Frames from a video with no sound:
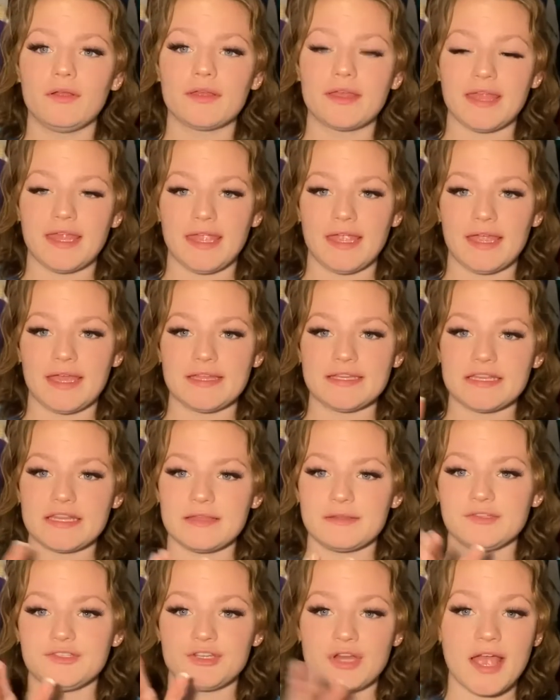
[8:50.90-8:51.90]
and
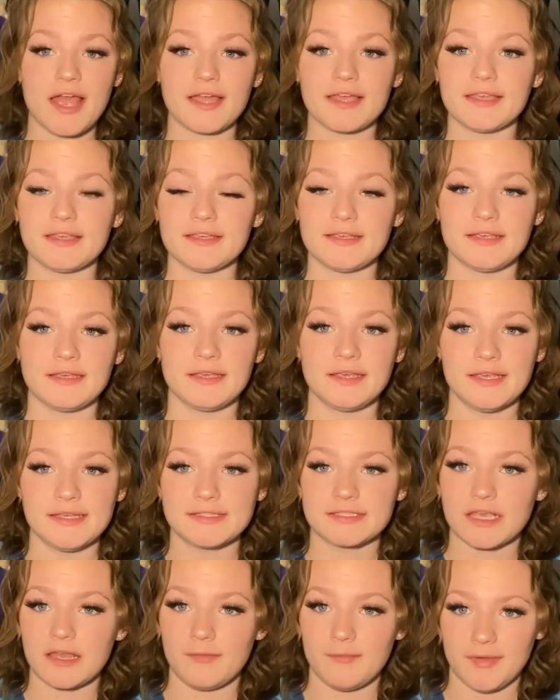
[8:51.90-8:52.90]
track is
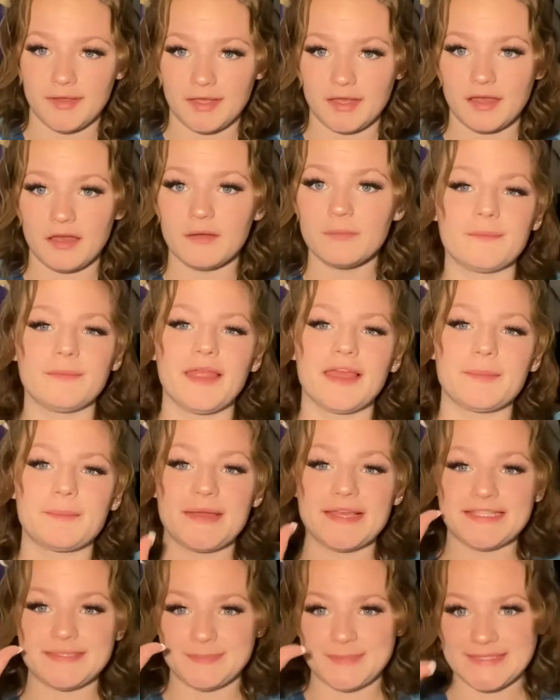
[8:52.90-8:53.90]
coming up, like my
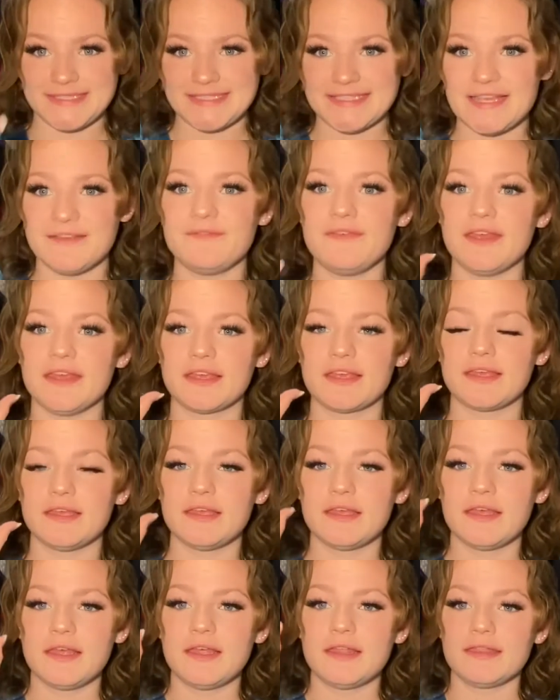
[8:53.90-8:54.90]
specific
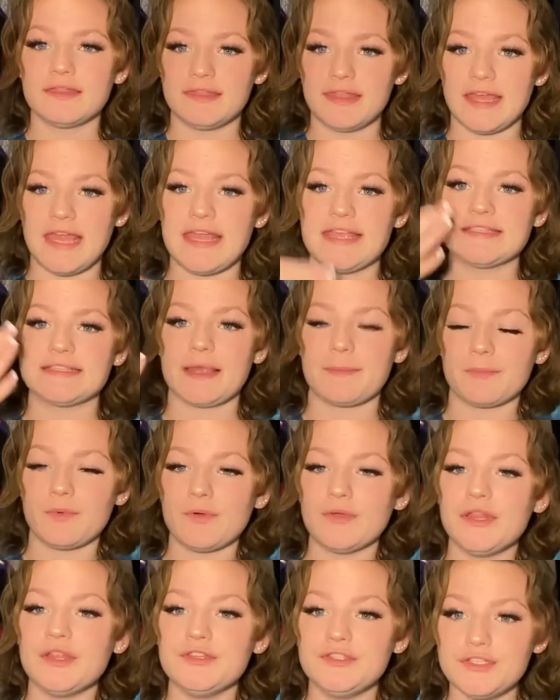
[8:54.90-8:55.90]
things I'm going
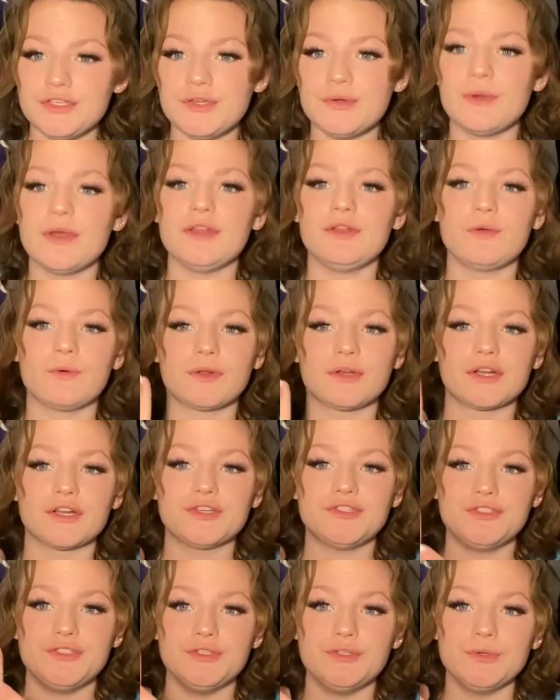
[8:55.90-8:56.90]
to do in order
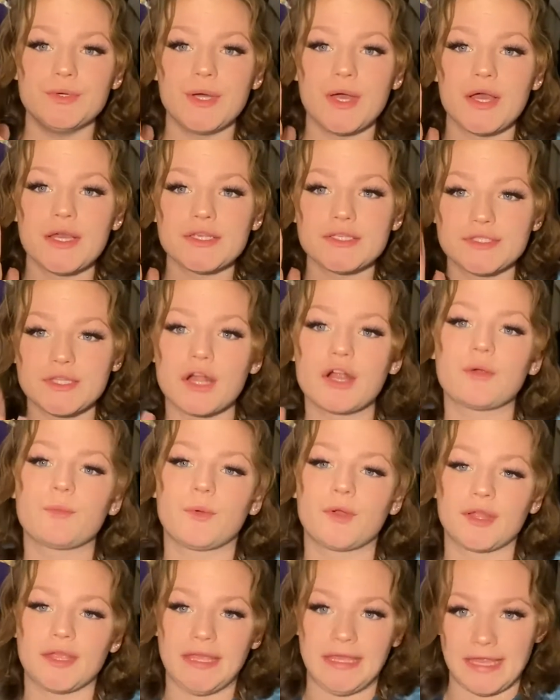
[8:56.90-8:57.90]
to start
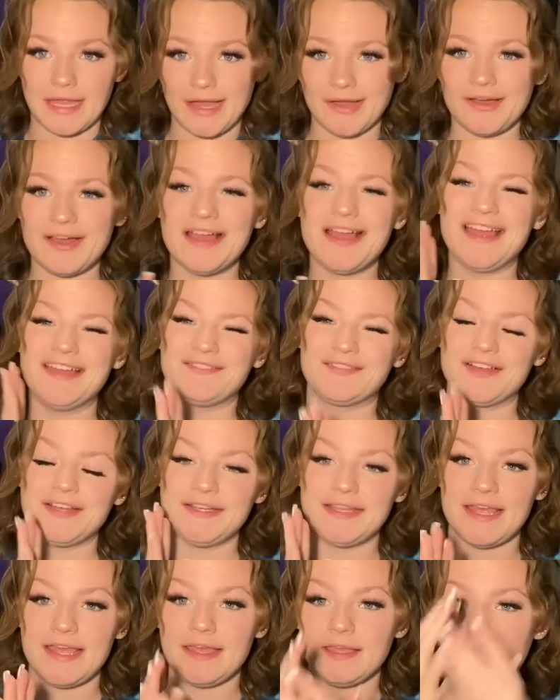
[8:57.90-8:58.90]
working out every
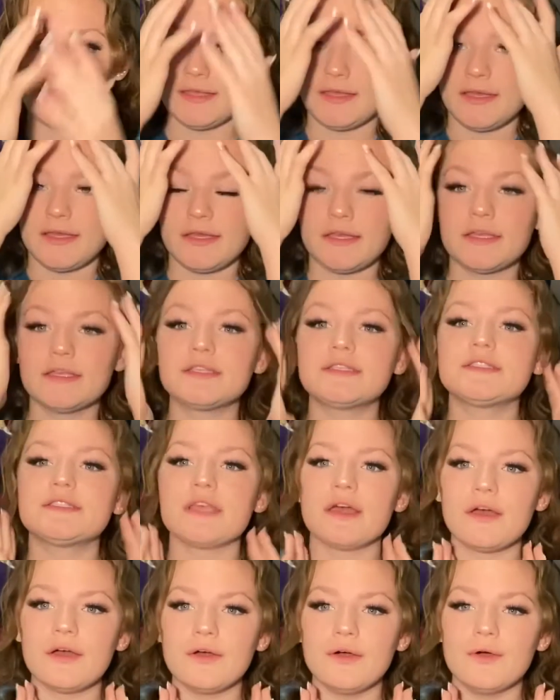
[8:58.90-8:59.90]
day.
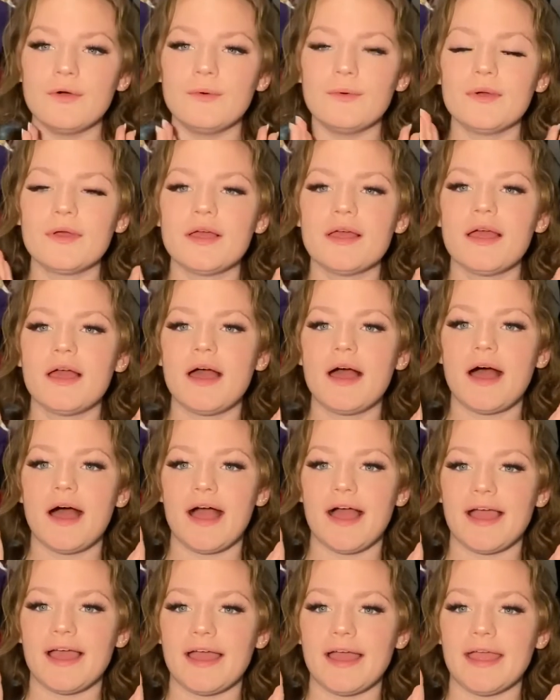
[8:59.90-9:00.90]
So
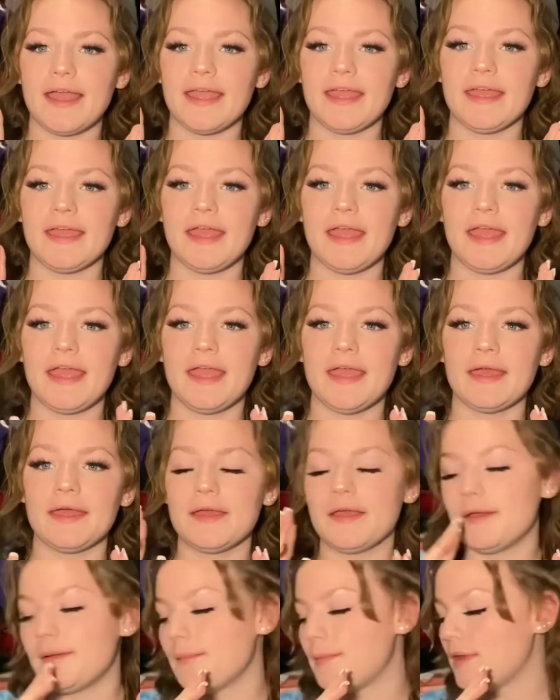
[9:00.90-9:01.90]
I
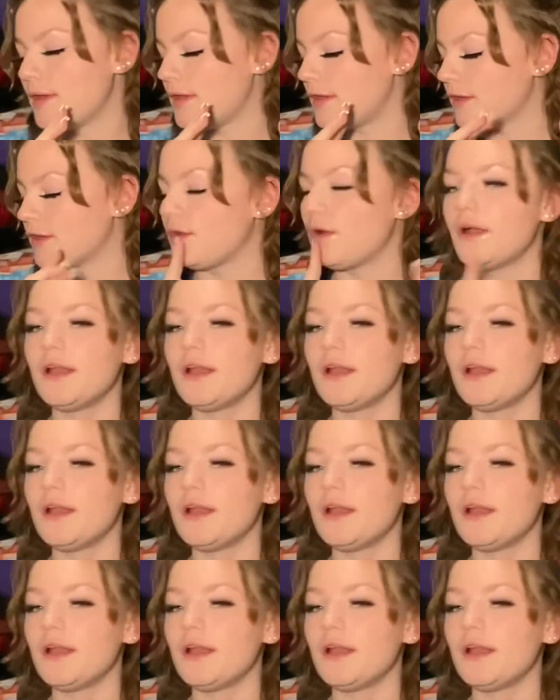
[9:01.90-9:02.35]
am going to